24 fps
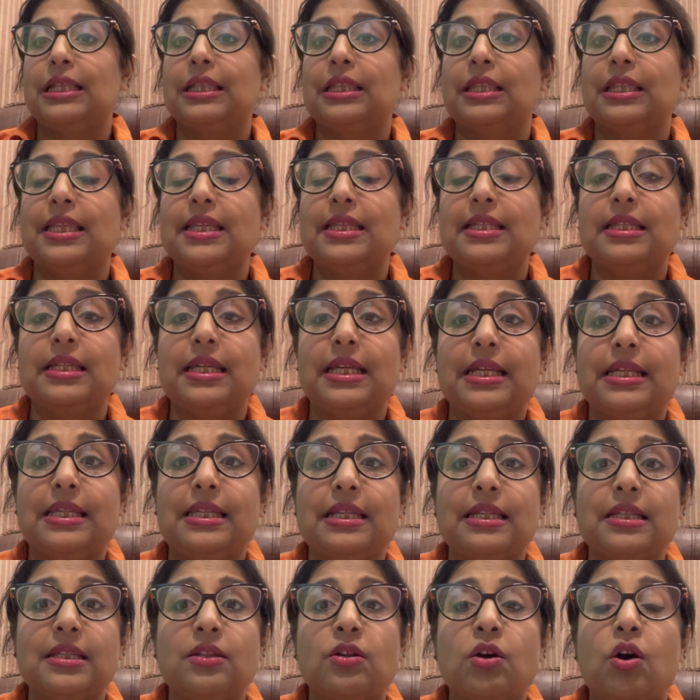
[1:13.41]
This it
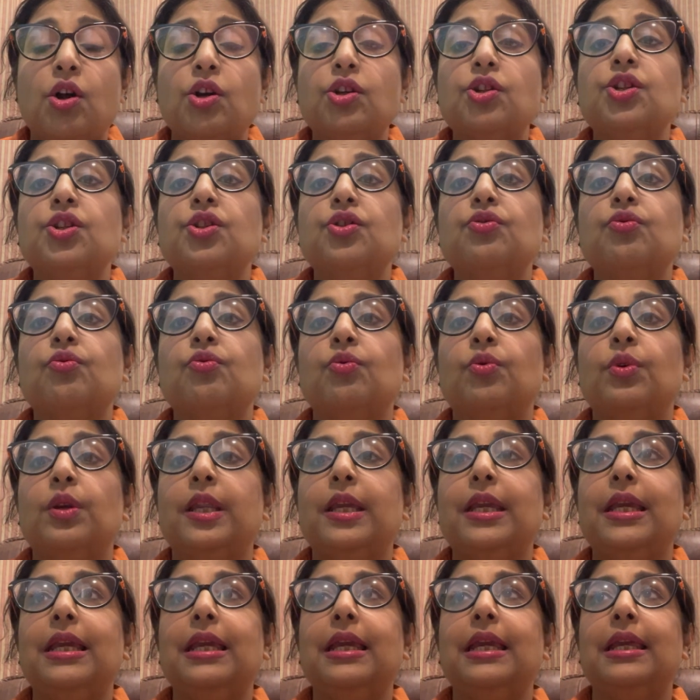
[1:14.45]
does not just
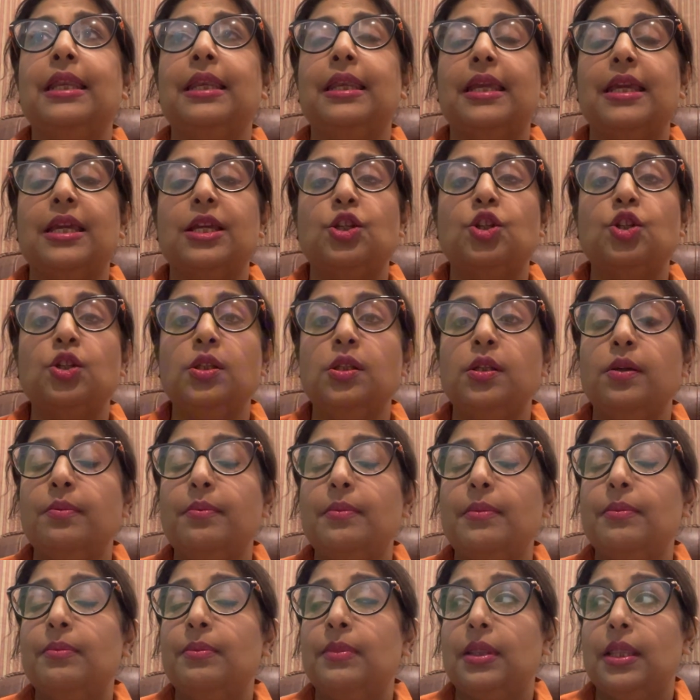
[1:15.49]
only engages
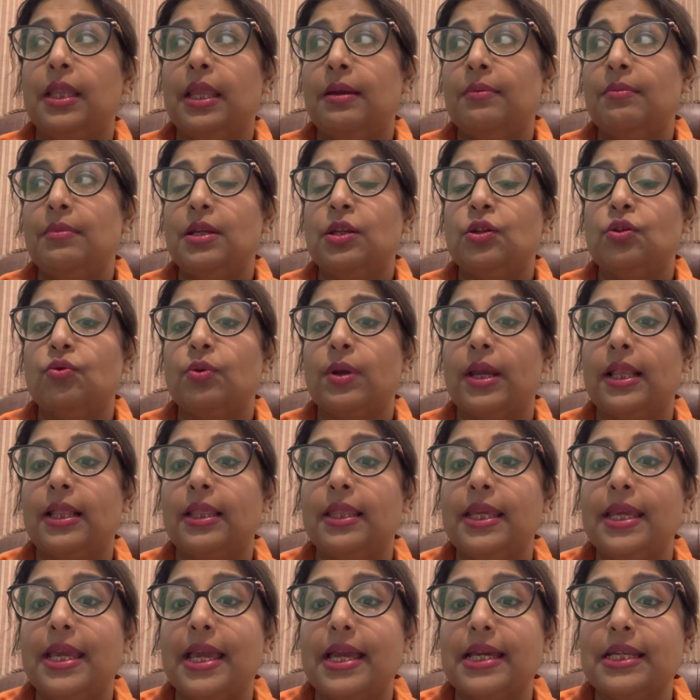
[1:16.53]
them into
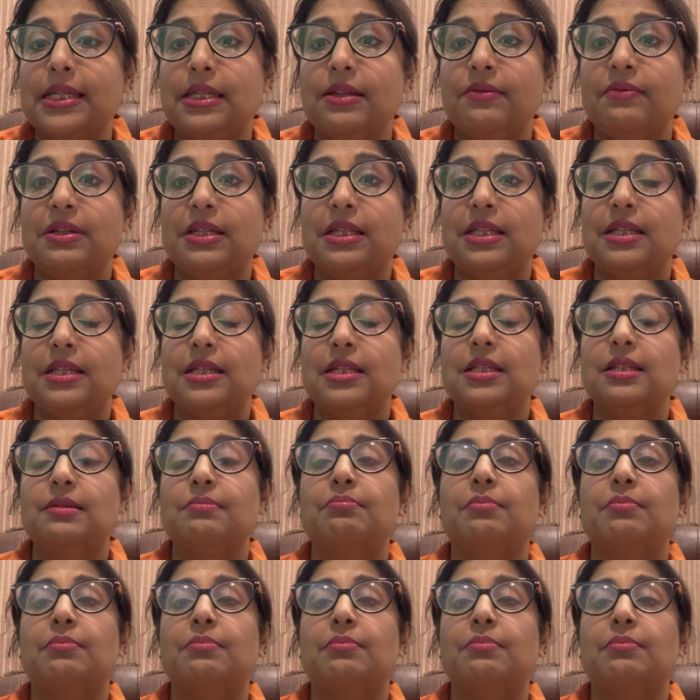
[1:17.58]
healthy activities,